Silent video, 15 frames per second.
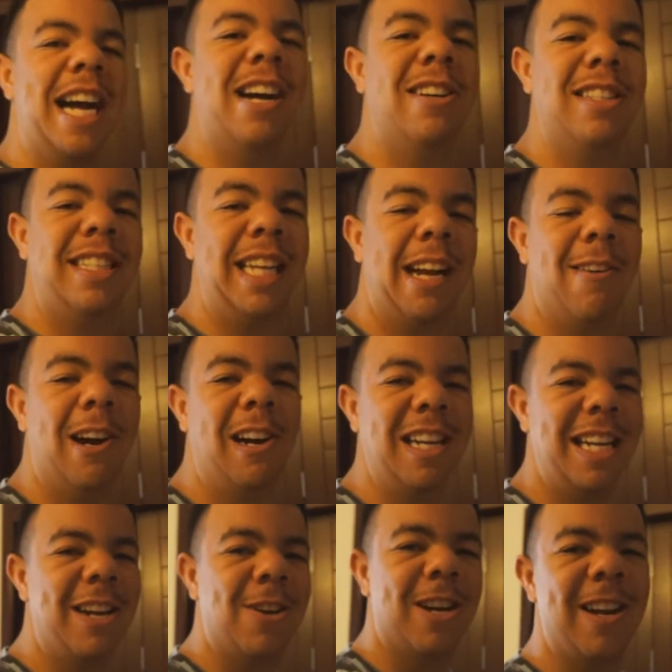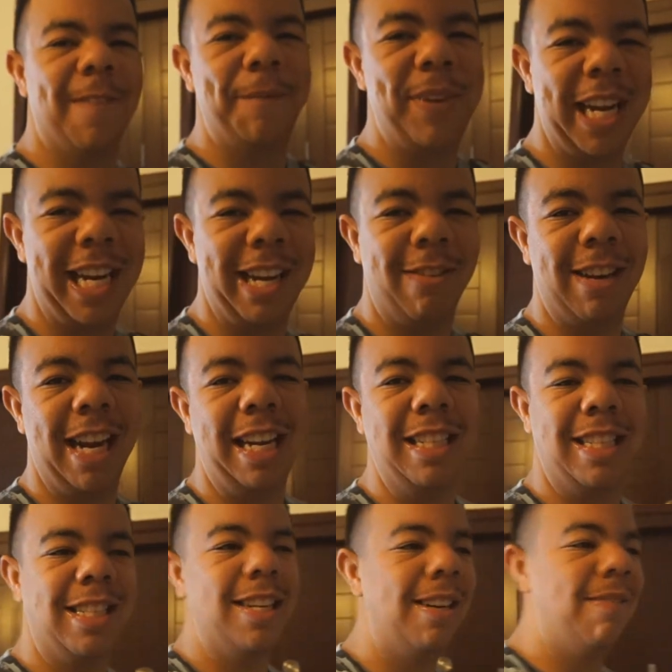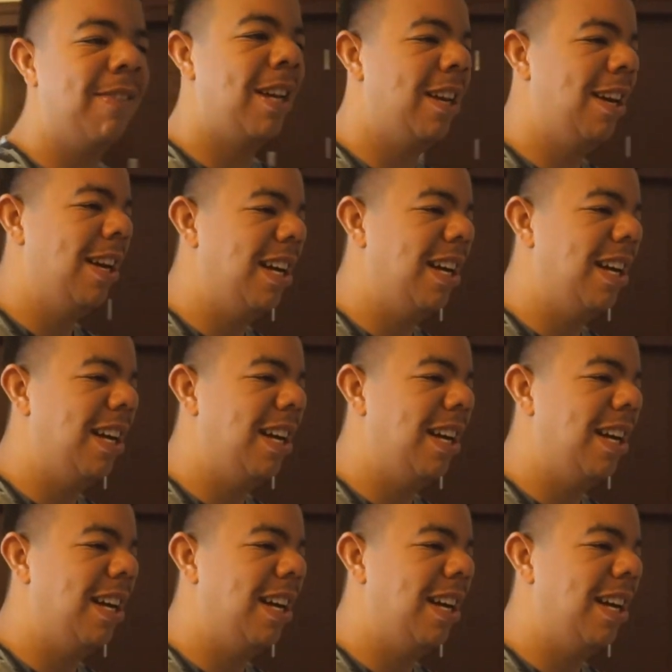dial 0, and they'll come pick you guys up.